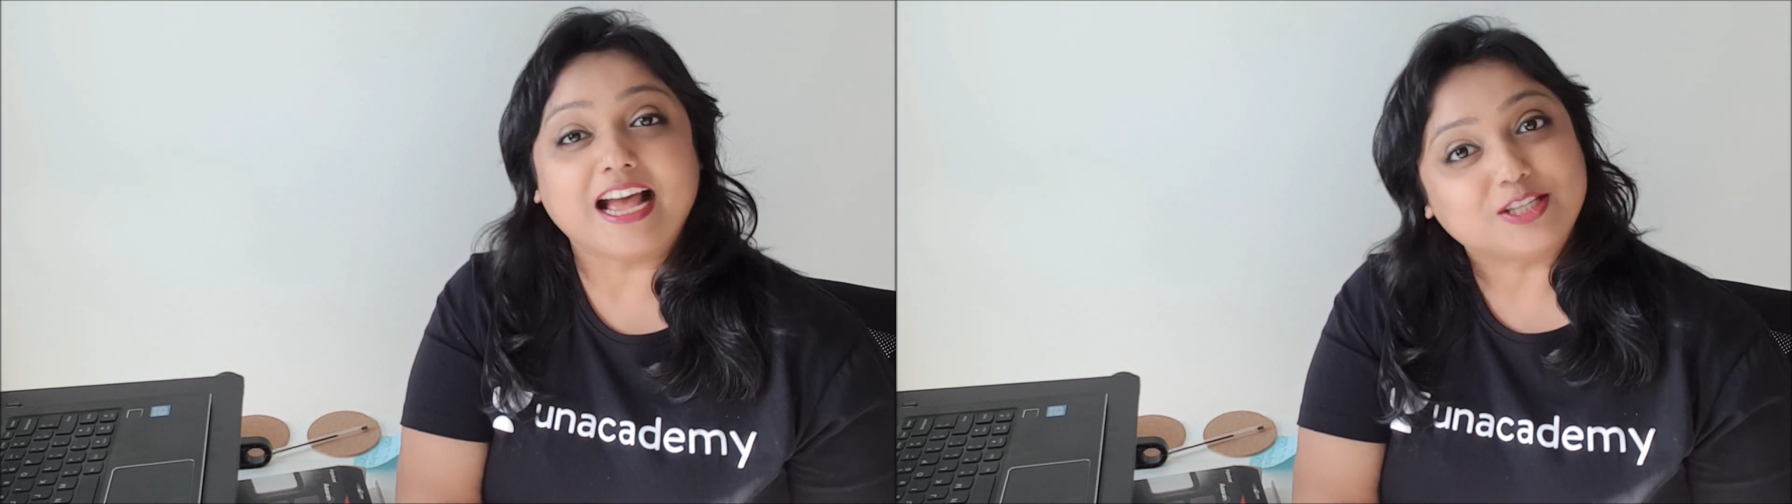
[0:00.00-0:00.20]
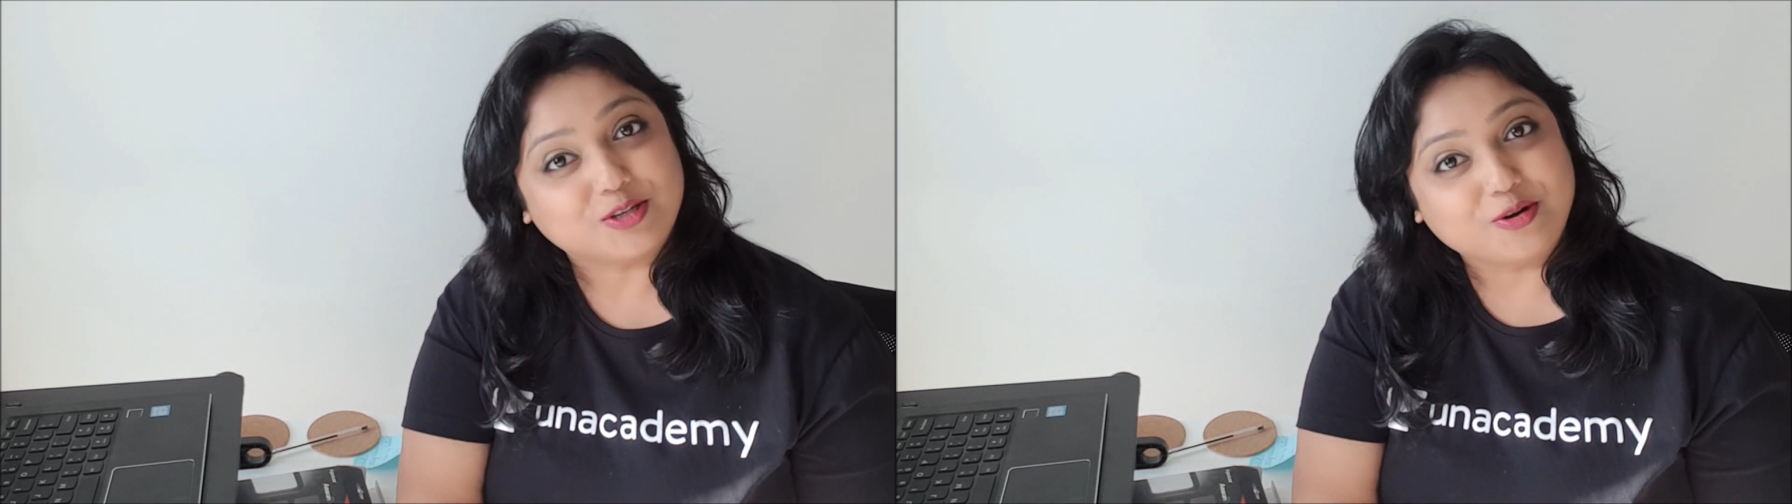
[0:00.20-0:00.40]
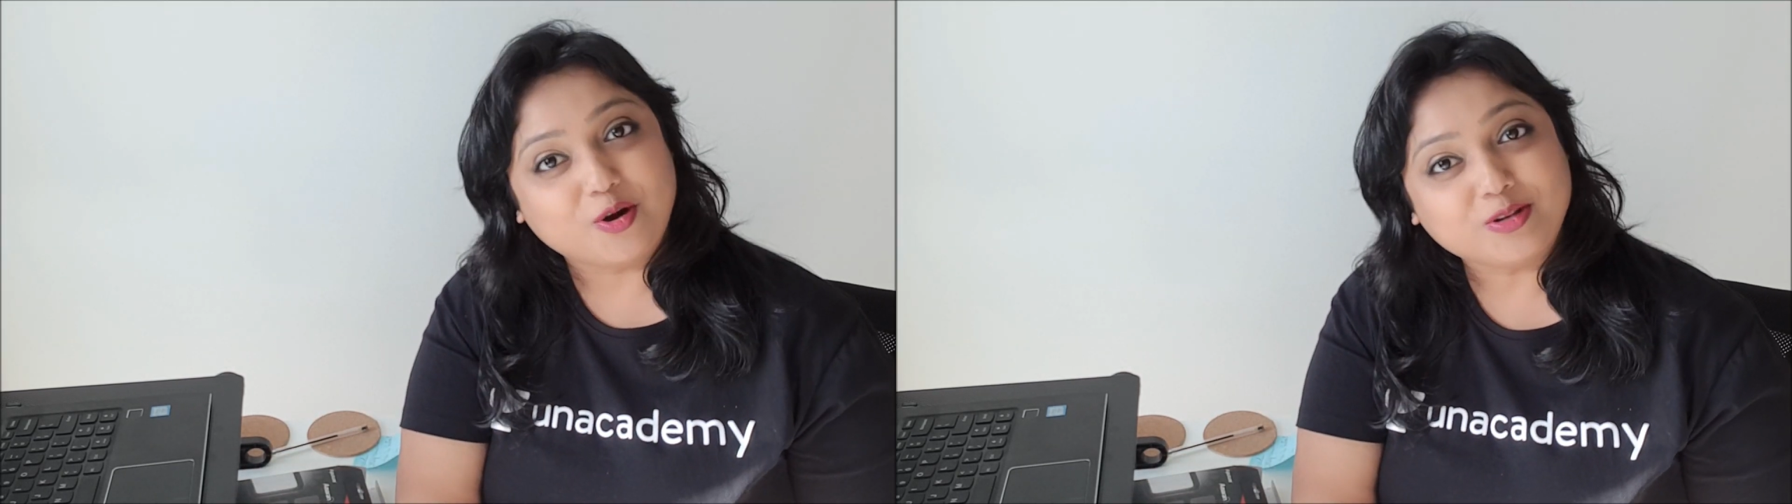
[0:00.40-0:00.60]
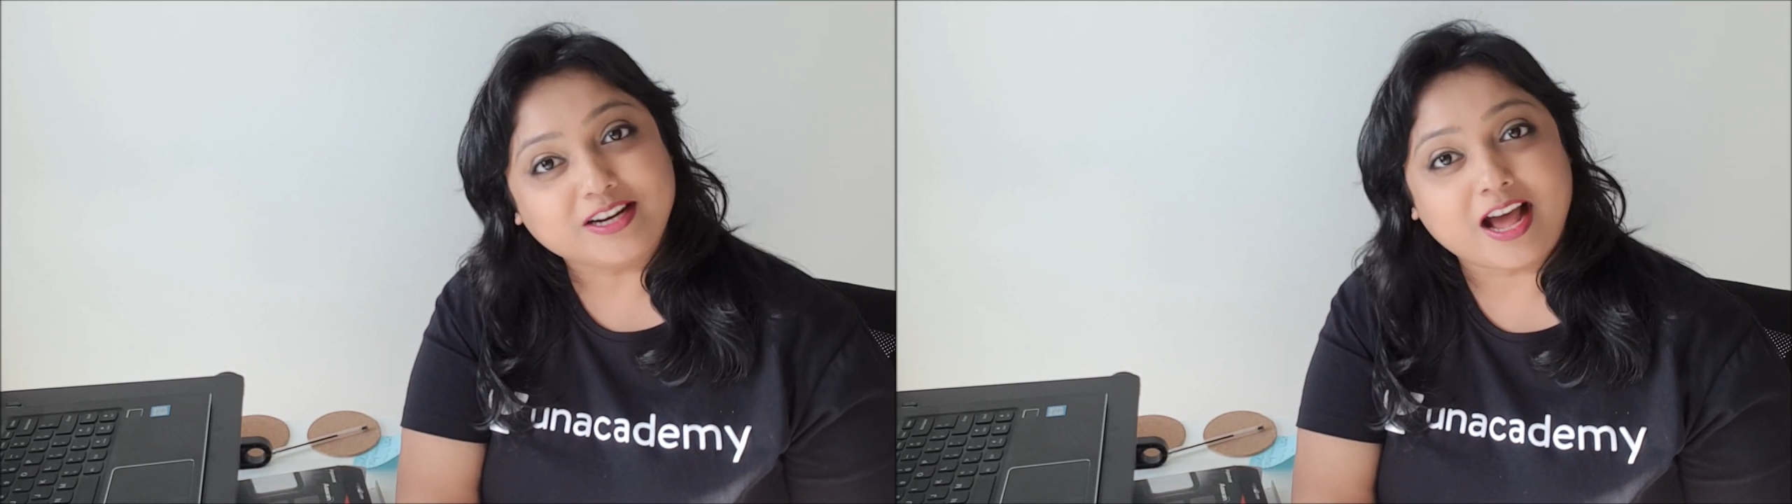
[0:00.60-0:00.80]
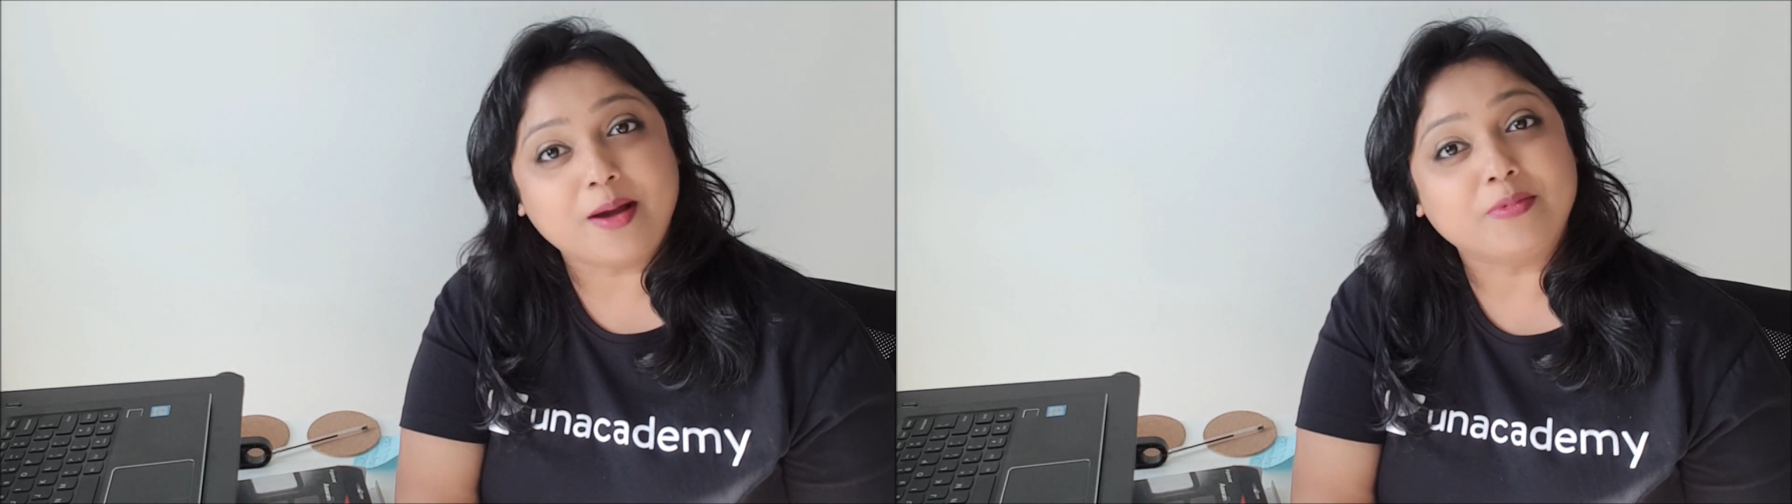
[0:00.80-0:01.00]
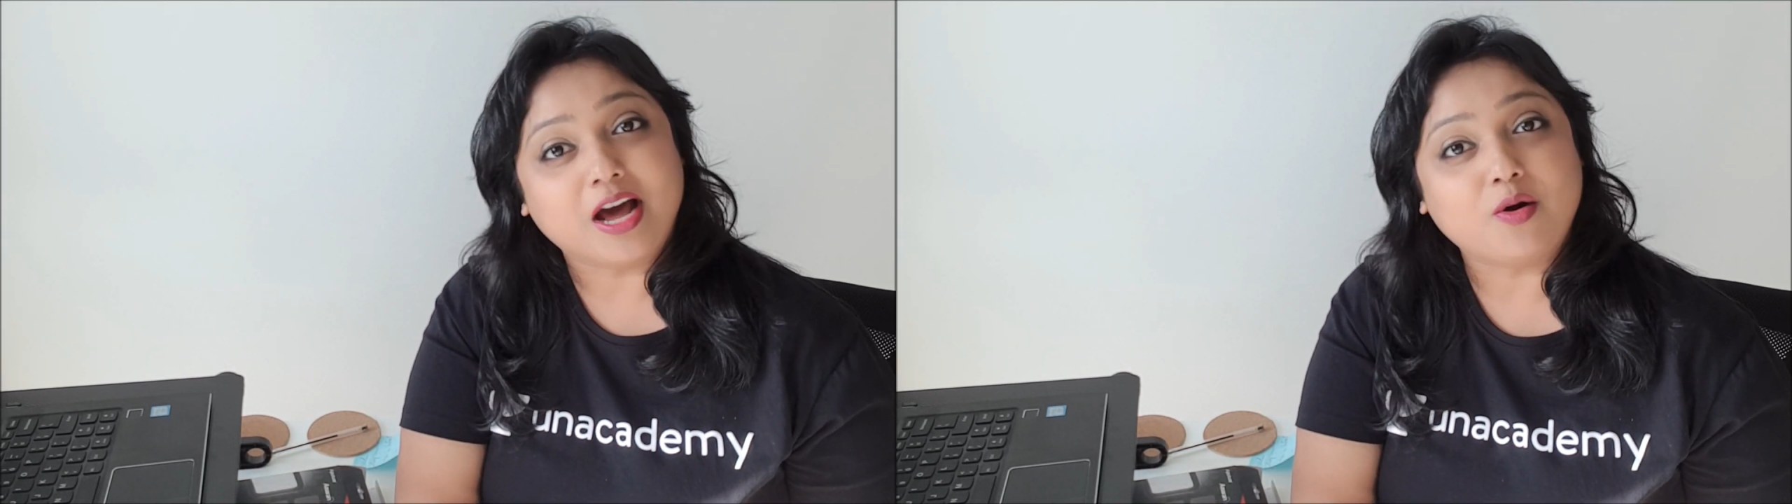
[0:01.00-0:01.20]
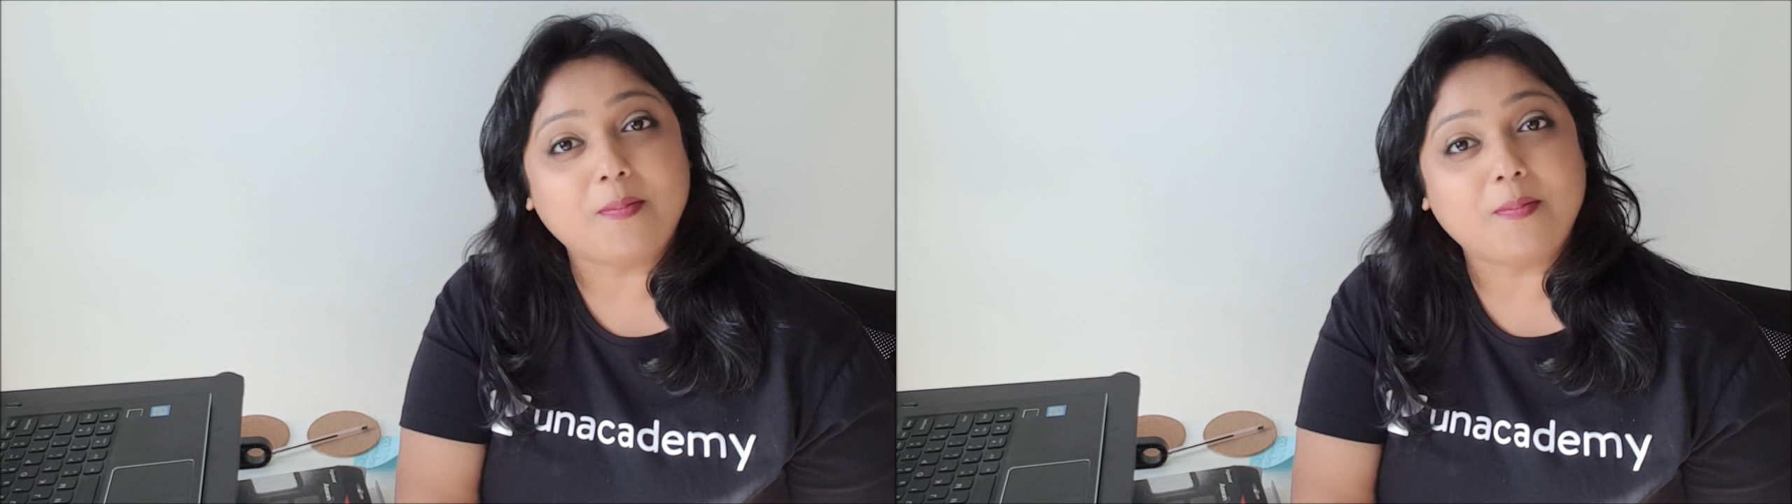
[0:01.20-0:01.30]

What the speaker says: as you know that I'm now a